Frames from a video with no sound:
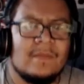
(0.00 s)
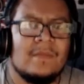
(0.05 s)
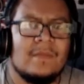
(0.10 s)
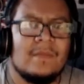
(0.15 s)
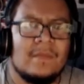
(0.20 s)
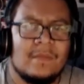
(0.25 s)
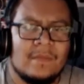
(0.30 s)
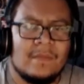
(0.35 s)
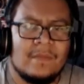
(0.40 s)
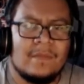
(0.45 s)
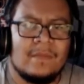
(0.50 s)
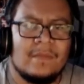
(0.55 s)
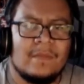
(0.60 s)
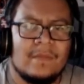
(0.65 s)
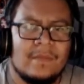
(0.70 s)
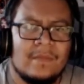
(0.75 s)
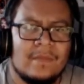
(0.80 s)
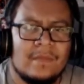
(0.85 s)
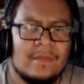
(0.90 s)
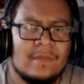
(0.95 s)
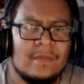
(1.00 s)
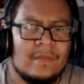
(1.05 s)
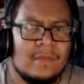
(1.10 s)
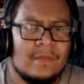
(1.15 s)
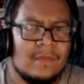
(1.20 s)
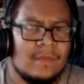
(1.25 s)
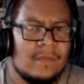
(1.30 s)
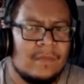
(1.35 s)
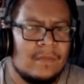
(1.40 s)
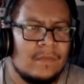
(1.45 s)

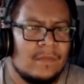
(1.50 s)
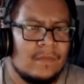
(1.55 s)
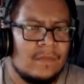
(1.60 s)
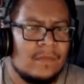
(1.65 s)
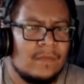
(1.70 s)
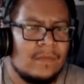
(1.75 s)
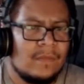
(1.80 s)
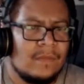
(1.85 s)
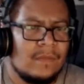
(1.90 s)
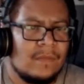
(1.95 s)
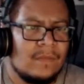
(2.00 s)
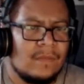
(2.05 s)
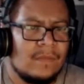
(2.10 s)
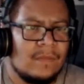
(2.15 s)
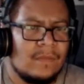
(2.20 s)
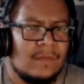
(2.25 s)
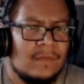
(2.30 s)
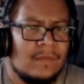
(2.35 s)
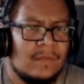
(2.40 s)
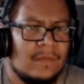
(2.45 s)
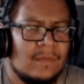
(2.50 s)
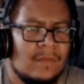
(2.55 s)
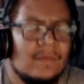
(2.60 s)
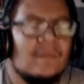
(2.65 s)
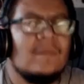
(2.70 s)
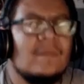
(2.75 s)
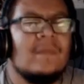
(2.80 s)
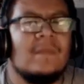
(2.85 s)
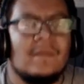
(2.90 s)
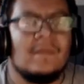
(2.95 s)

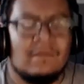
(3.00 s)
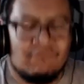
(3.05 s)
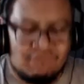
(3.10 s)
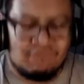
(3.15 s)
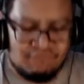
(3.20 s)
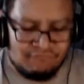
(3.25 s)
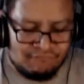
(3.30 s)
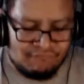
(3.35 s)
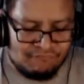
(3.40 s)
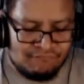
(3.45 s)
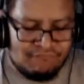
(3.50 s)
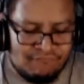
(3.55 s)
The person shown says nothing.